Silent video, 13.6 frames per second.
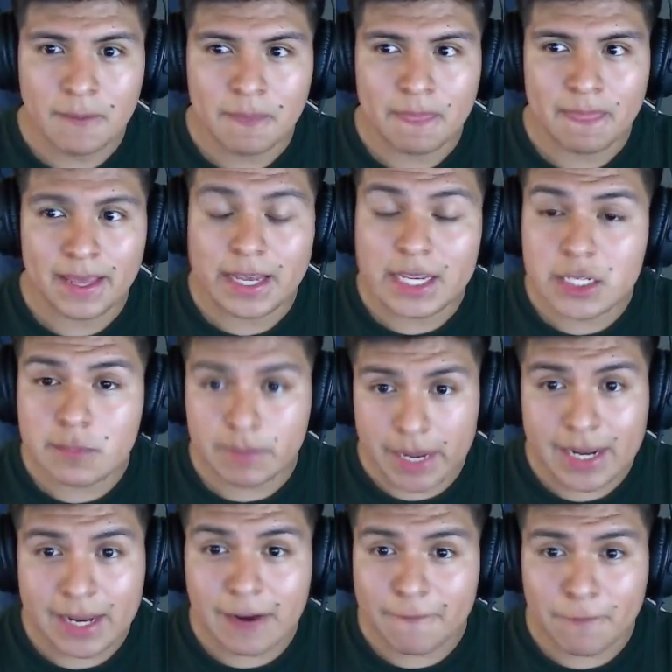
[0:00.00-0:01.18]
He's been
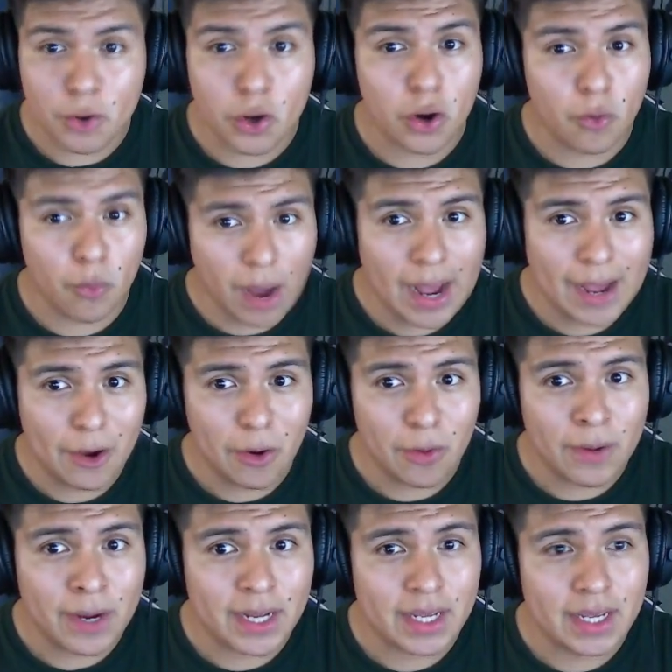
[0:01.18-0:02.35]
here for a while
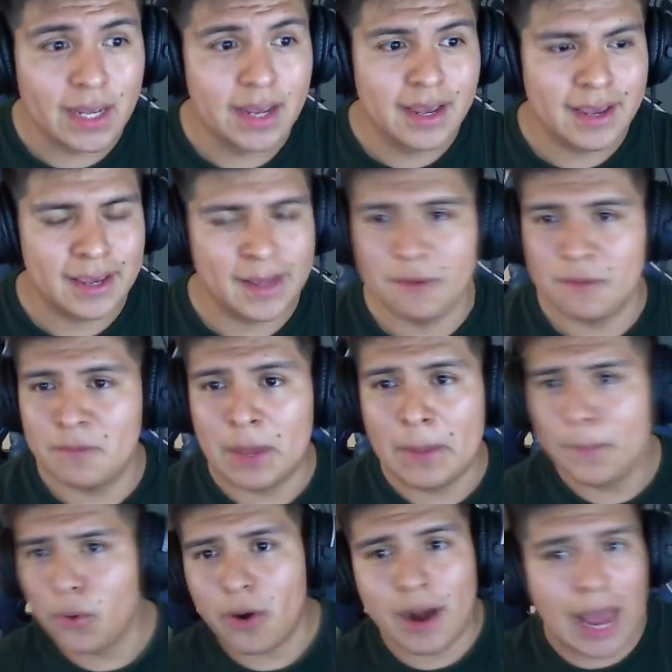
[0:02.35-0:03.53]
already, and
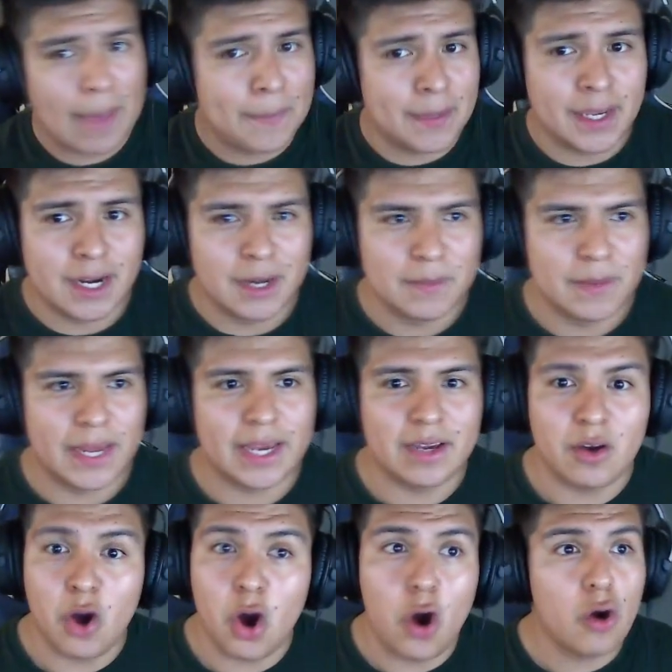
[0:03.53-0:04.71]
people are hyping it up like,
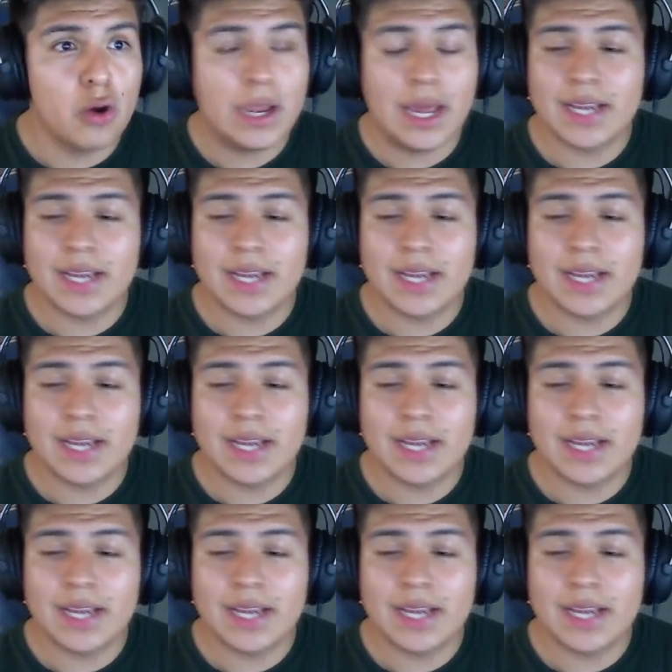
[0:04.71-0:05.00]
oh, like